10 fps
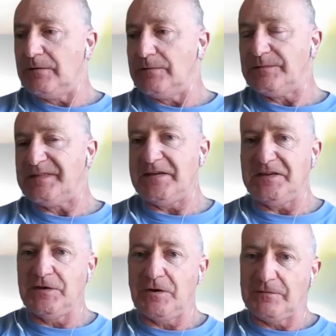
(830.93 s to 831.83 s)
taking
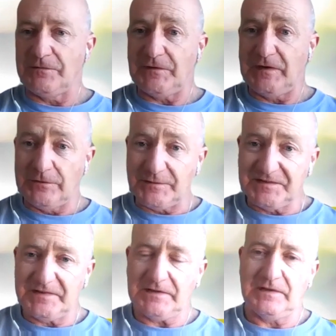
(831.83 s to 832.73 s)
off in a
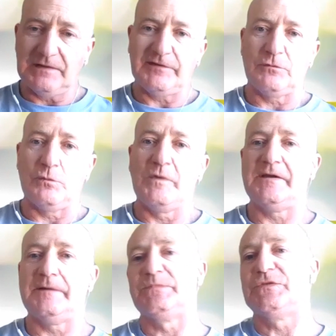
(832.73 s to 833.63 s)
significant way
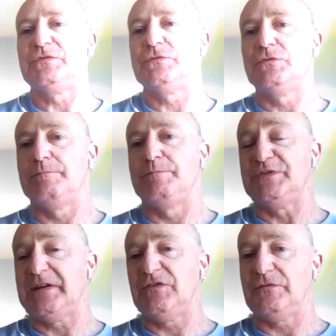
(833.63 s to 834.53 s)
to
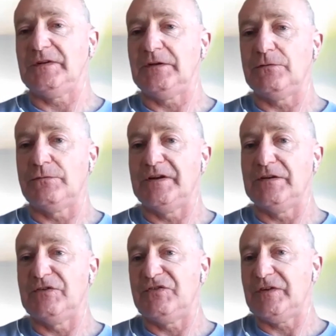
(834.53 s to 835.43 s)
potentially
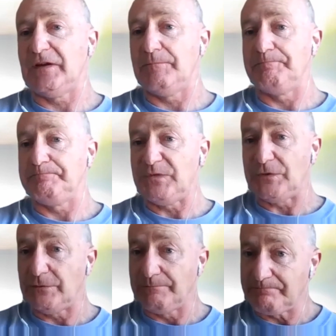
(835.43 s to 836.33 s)
reach a
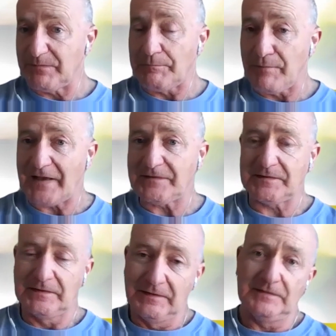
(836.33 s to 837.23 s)
mass
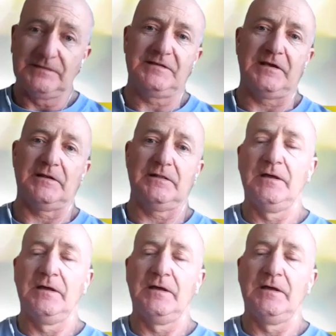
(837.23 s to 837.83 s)
scale